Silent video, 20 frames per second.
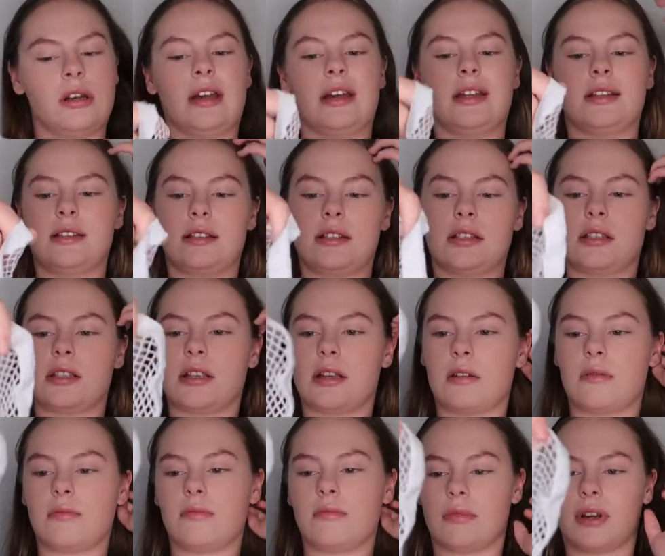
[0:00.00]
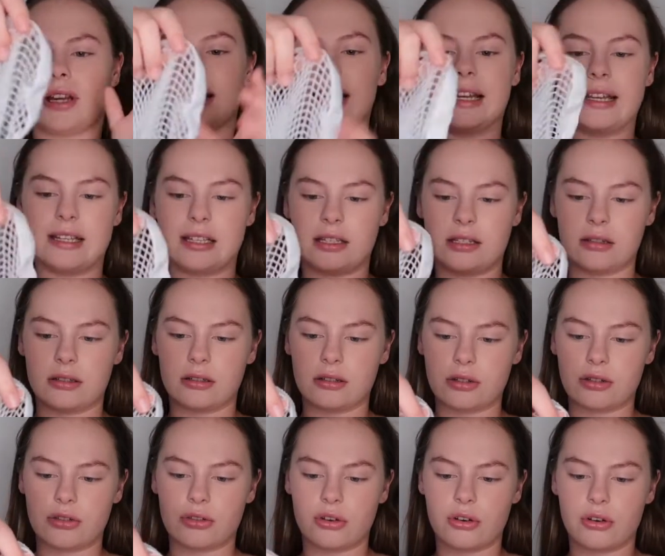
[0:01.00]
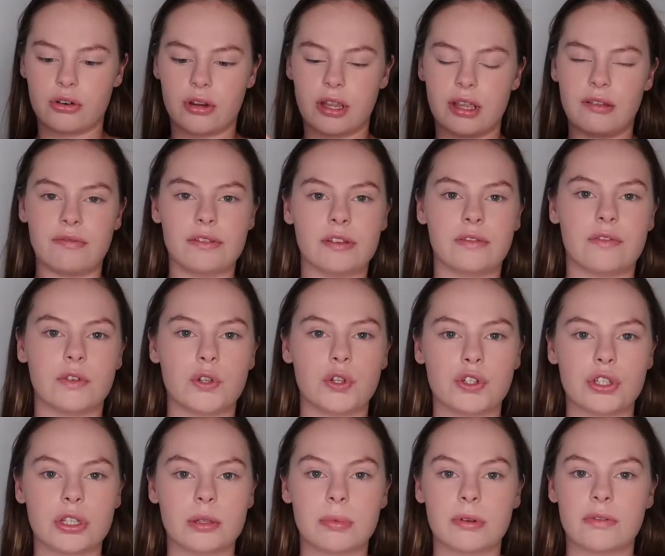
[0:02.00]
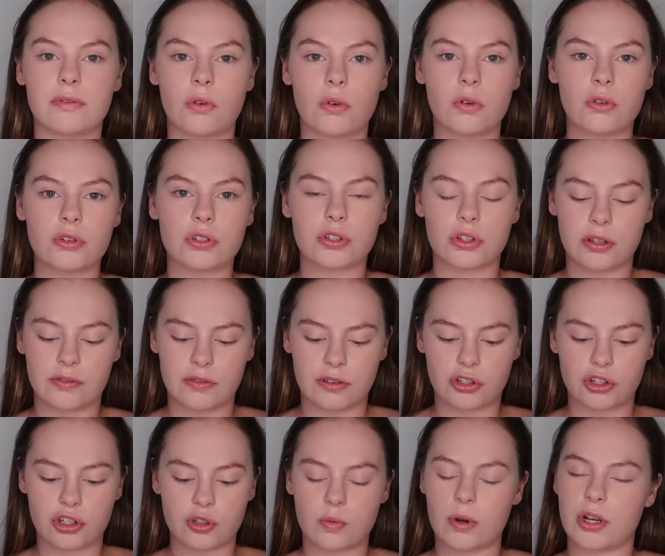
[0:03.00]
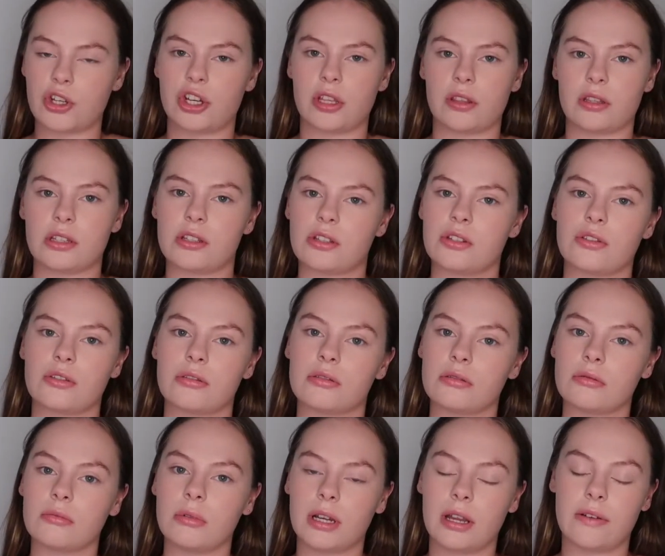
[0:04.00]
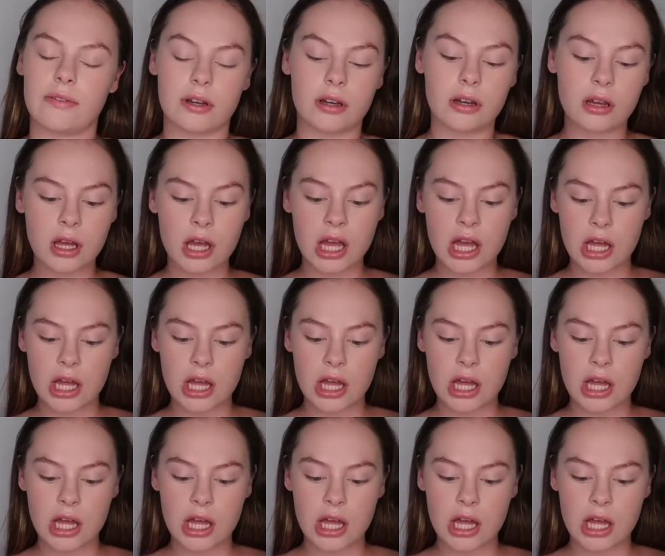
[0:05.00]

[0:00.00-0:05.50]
it's clean. So if you've used it before, so if you're just watching this to whatever,